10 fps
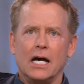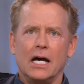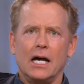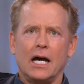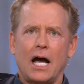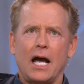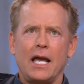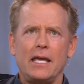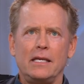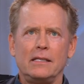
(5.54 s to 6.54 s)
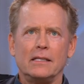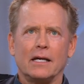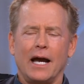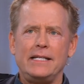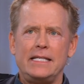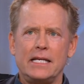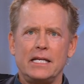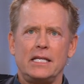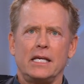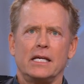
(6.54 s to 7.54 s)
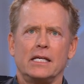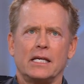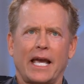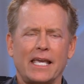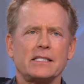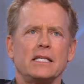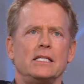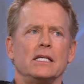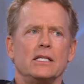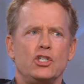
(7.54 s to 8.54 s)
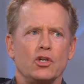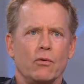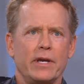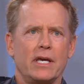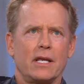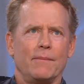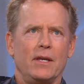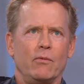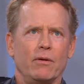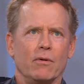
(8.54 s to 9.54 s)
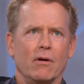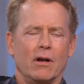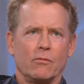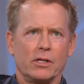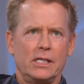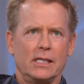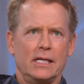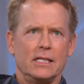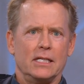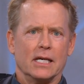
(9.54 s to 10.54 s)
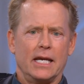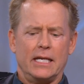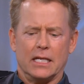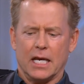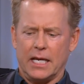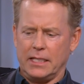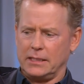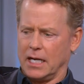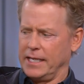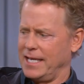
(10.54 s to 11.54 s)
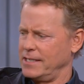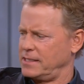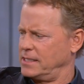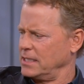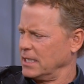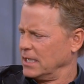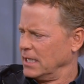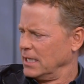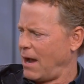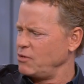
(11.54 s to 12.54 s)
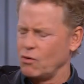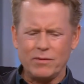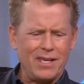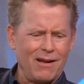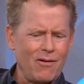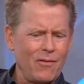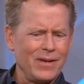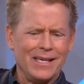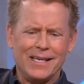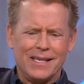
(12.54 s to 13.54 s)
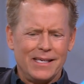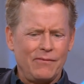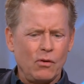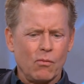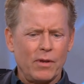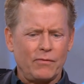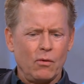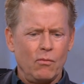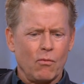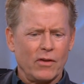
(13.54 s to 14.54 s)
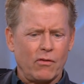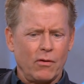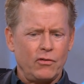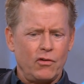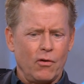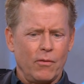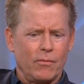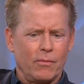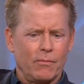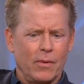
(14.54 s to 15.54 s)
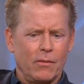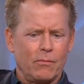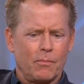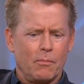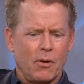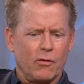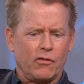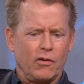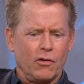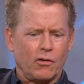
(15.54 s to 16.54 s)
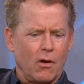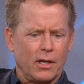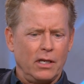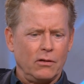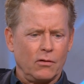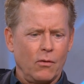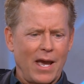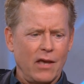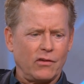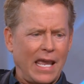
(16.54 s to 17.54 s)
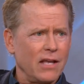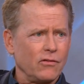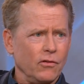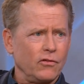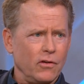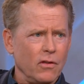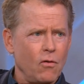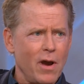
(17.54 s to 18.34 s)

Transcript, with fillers: Uh, I. I did. Uh, I guess I did enjoy it. I mean, we were on really late at night, and I, I guess uh, I was. You know, if you, if you, as long as your person you're talking to has answers to the